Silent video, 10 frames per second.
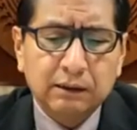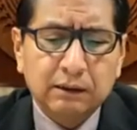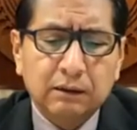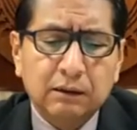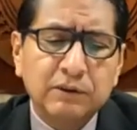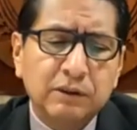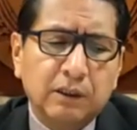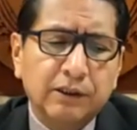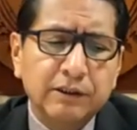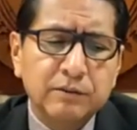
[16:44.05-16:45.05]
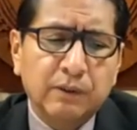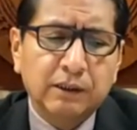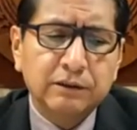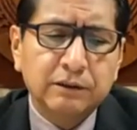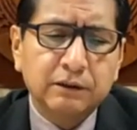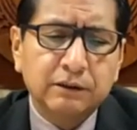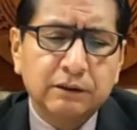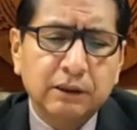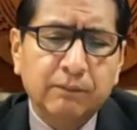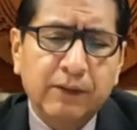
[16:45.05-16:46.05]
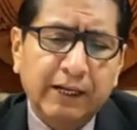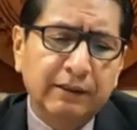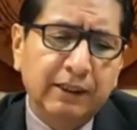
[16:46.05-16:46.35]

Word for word: uh, I'm sorry, these monsters. And back